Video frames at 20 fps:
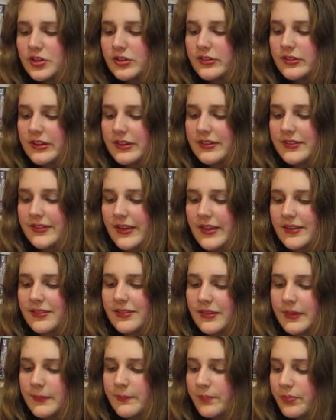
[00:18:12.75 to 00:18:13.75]
She
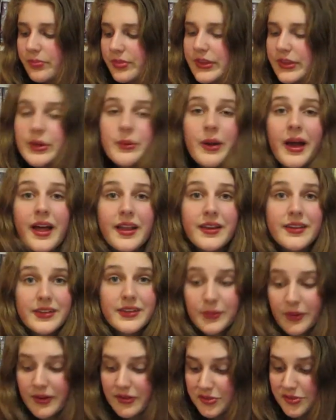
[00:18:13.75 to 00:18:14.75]
says, you
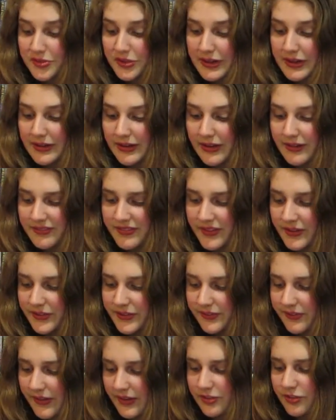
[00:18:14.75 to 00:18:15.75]
actually felt
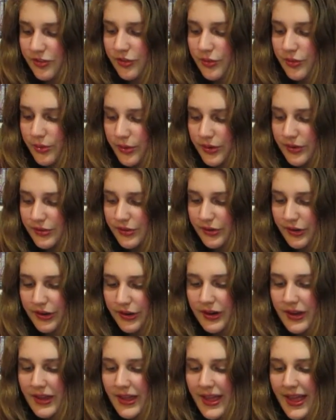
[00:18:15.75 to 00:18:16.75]
affection towards her.